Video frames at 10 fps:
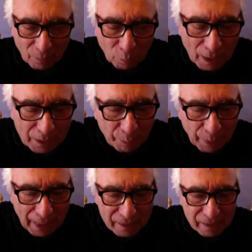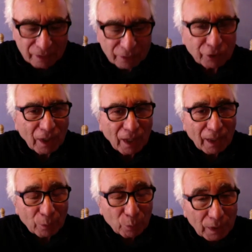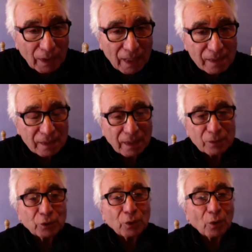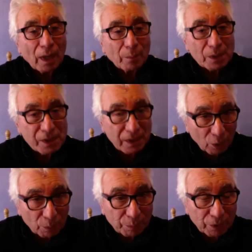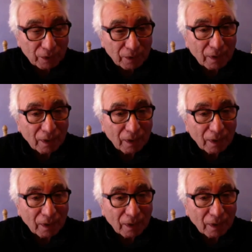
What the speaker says: one passage, I realized that, as you know, I'm a sculptor,